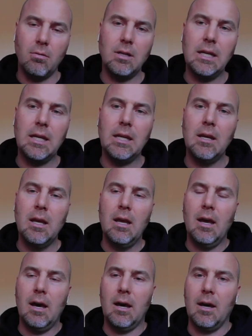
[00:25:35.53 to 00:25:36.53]
need
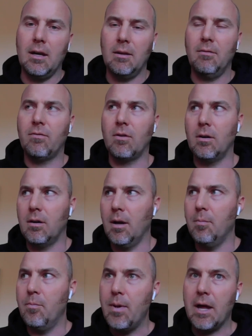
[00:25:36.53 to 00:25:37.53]
for a
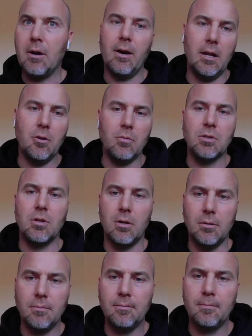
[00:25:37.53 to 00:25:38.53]
better end result.